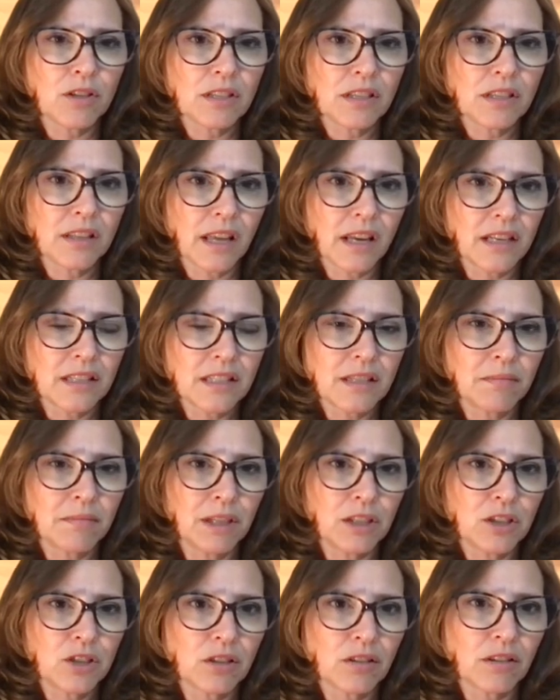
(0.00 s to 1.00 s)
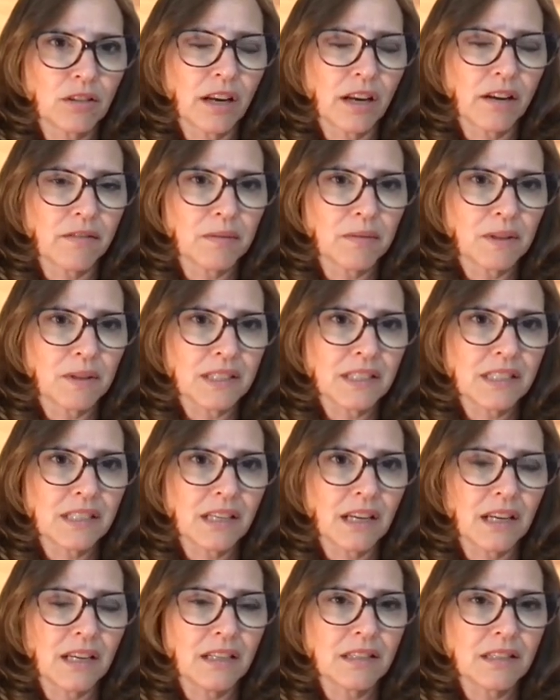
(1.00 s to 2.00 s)
and that is to make sure that everyone
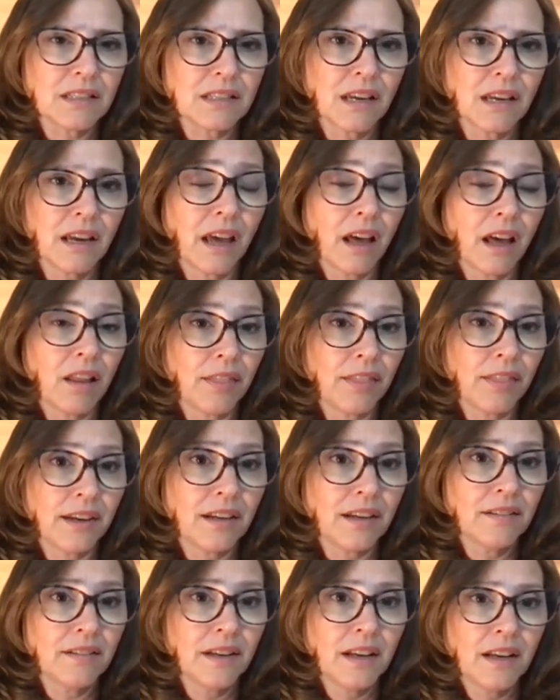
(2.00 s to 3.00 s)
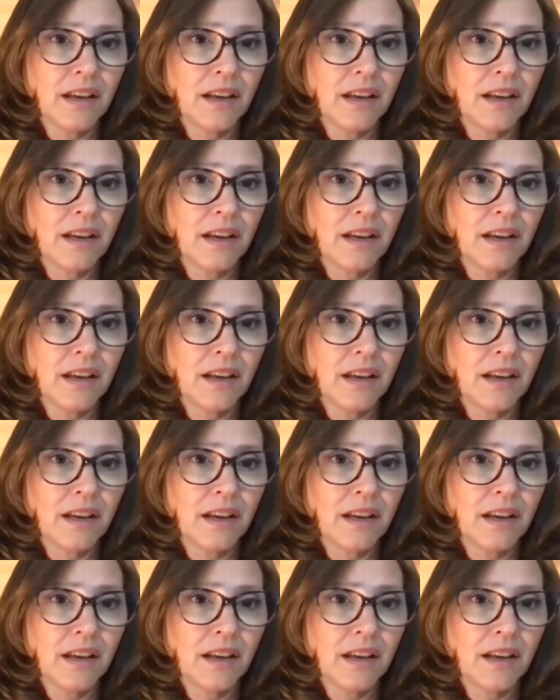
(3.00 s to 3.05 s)
stays healthy.